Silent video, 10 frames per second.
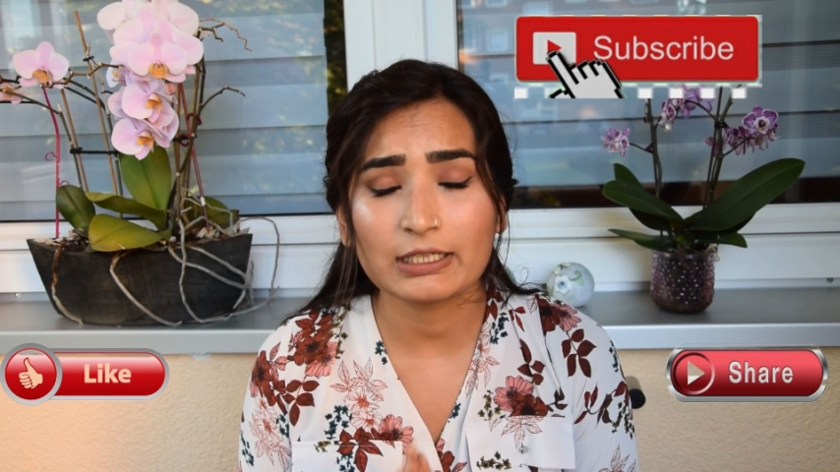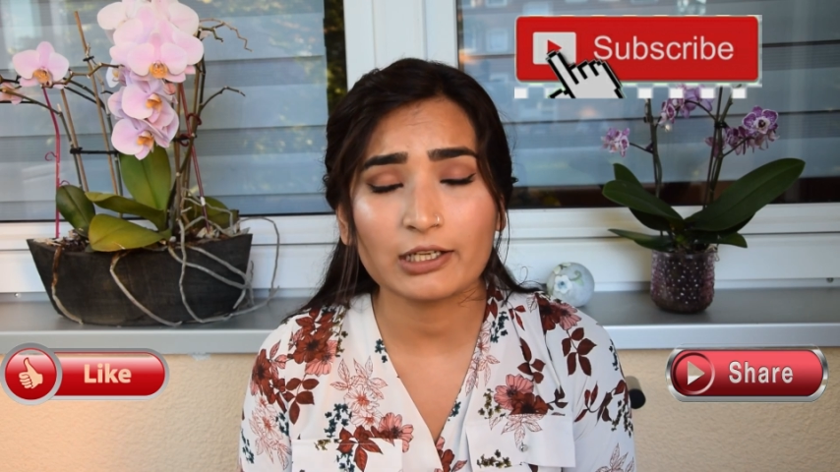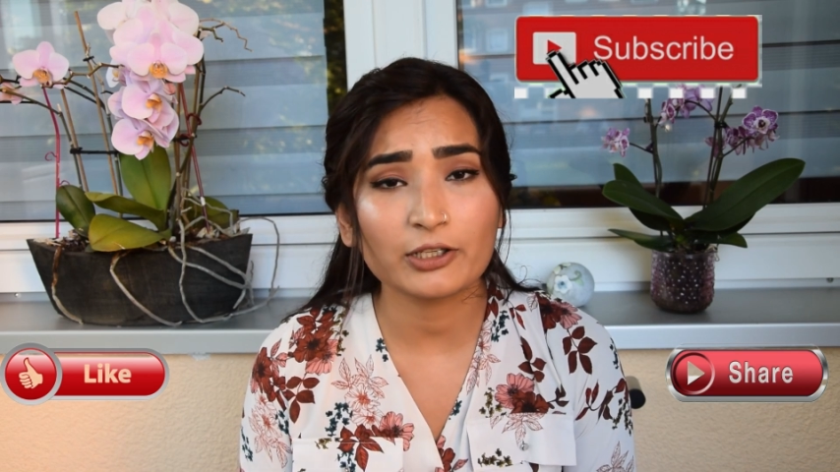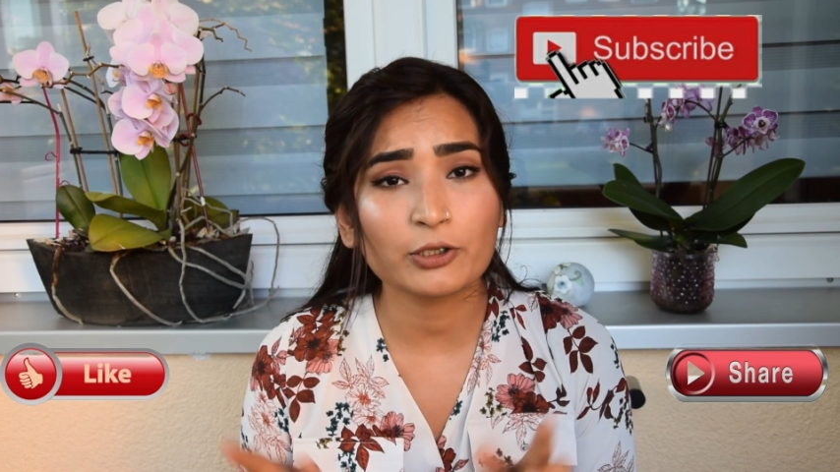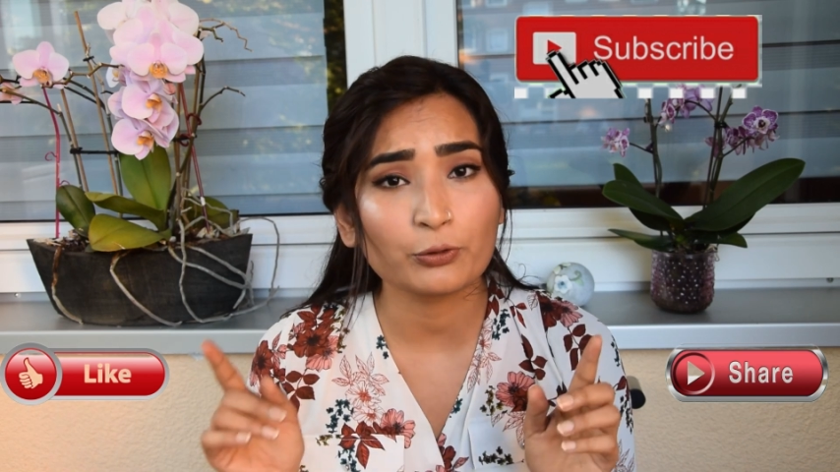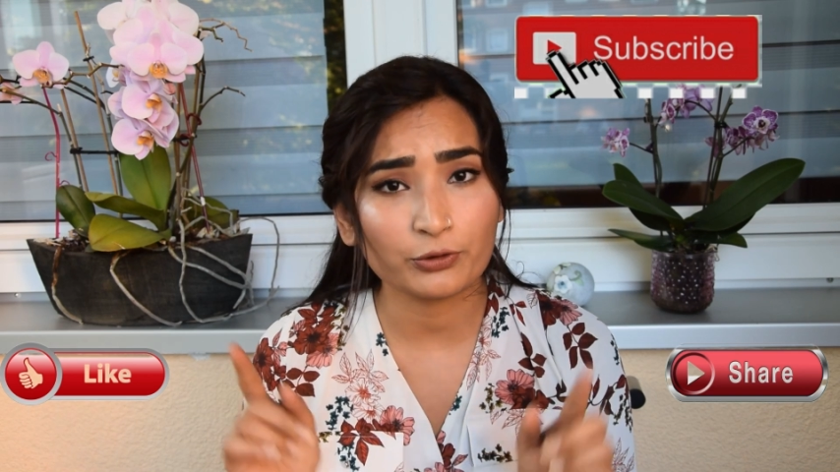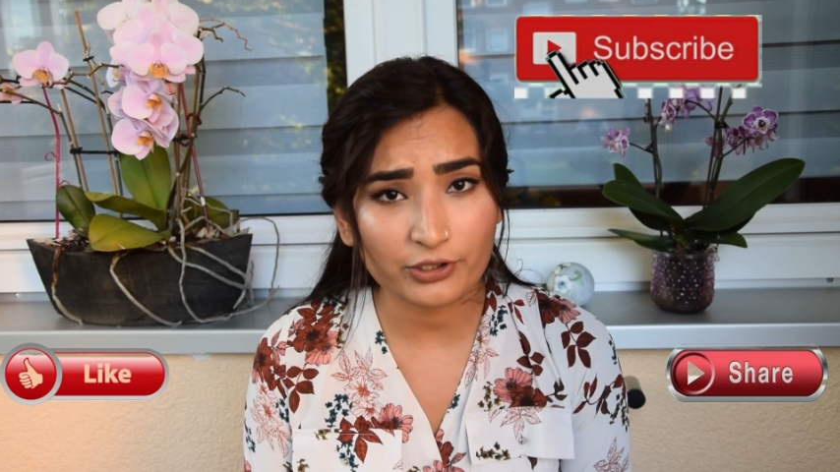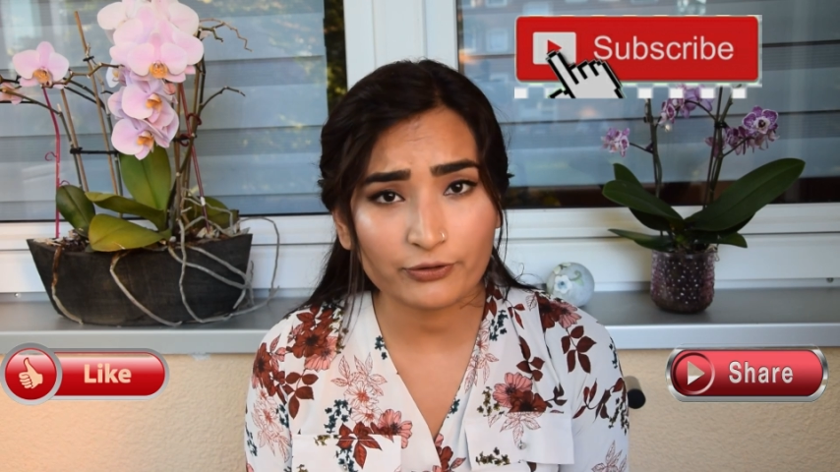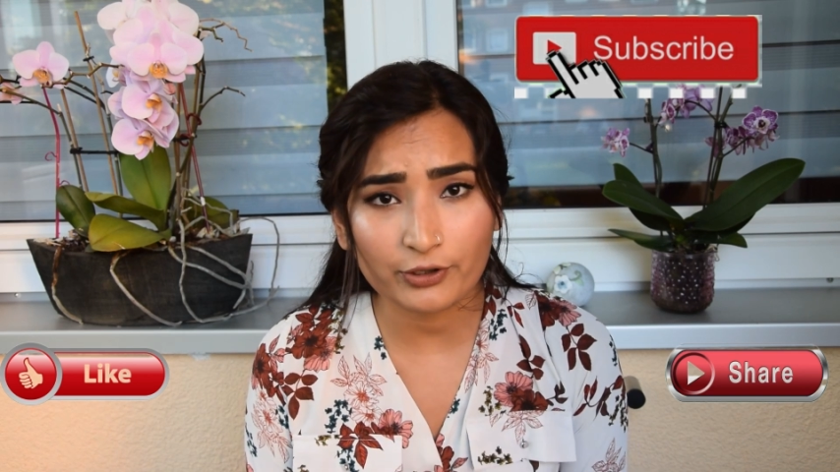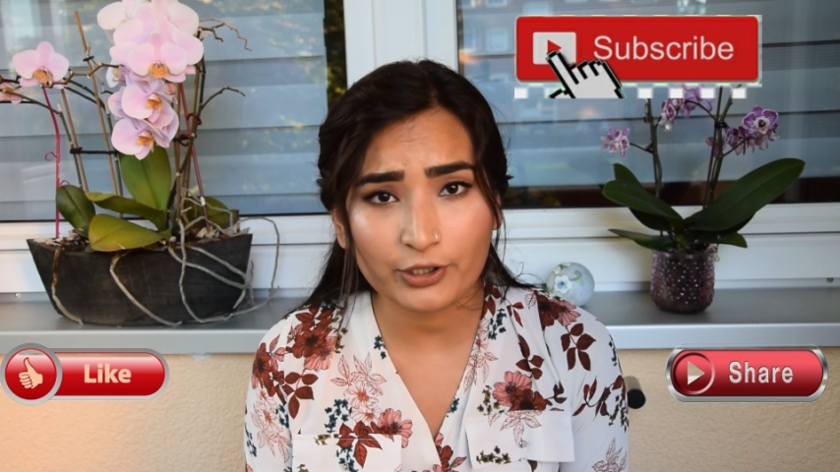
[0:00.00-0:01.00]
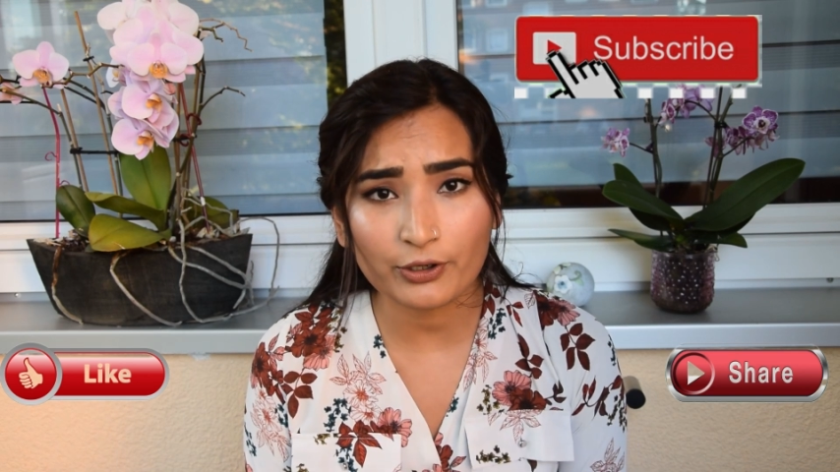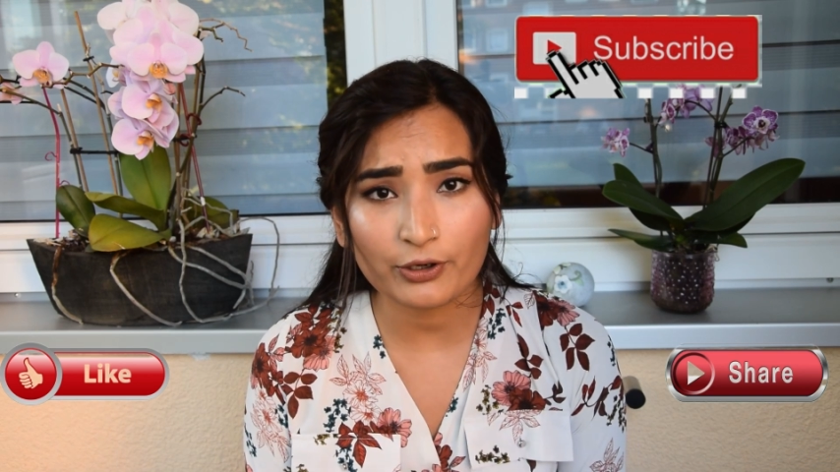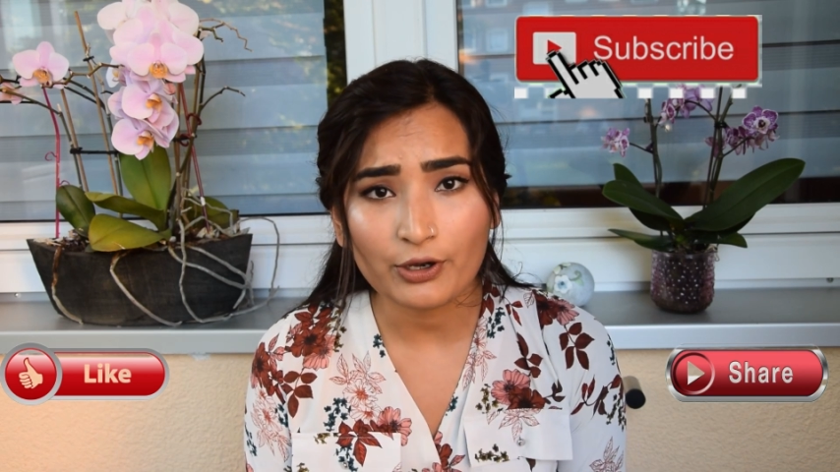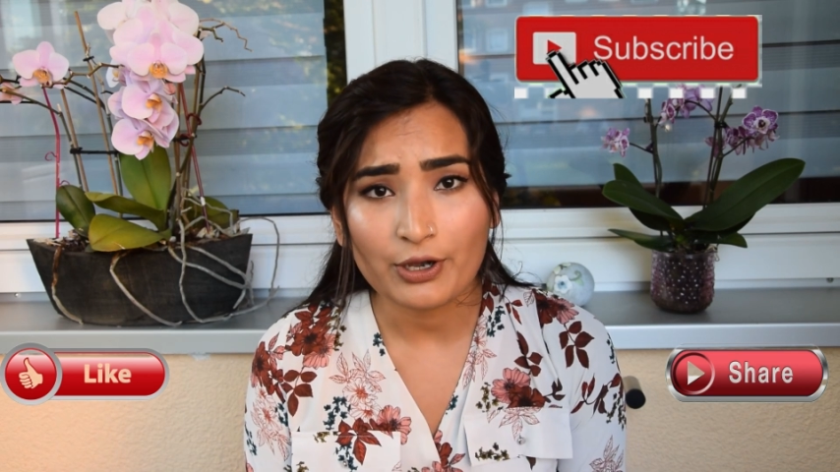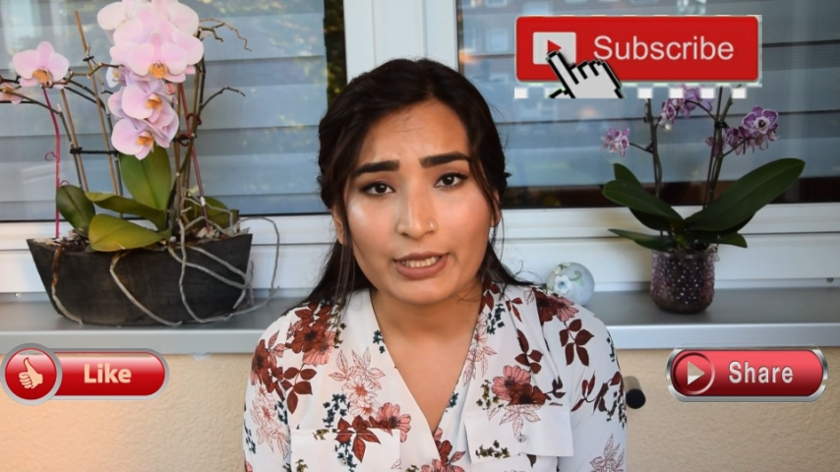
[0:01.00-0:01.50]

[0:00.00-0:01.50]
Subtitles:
related to this video,